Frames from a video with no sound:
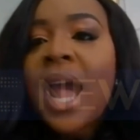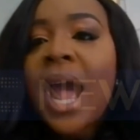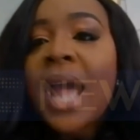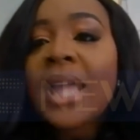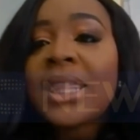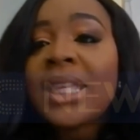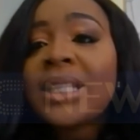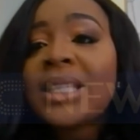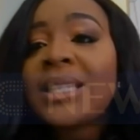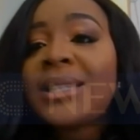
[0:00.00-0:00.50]
I
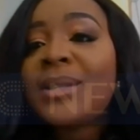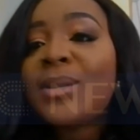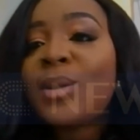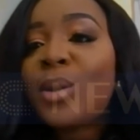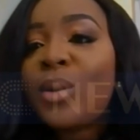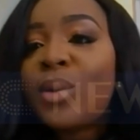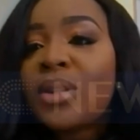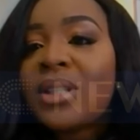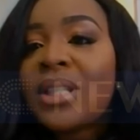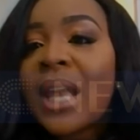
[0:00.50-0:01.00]
think this is
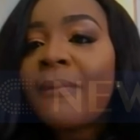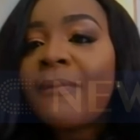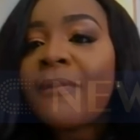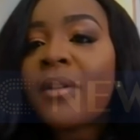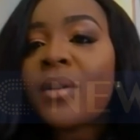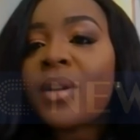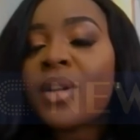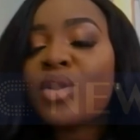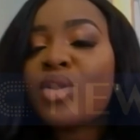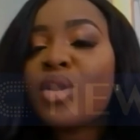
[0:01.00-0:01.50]
a good time
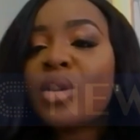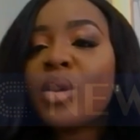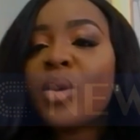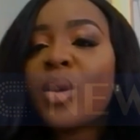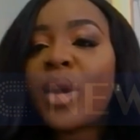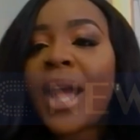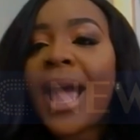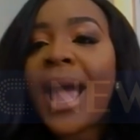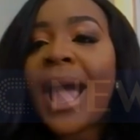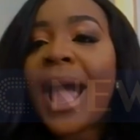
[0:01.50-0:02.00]
for us to
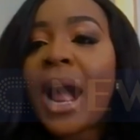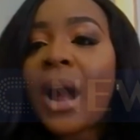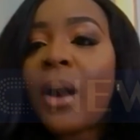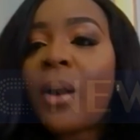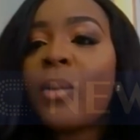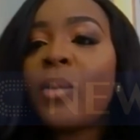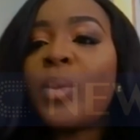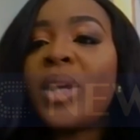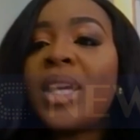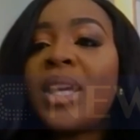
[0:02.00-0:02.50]
look at
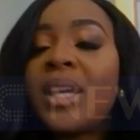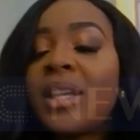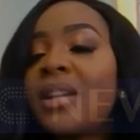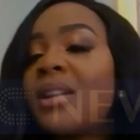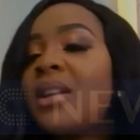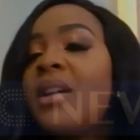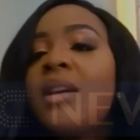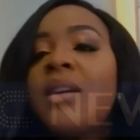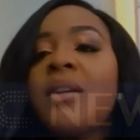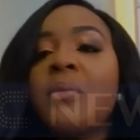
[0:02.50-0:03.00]
how we can,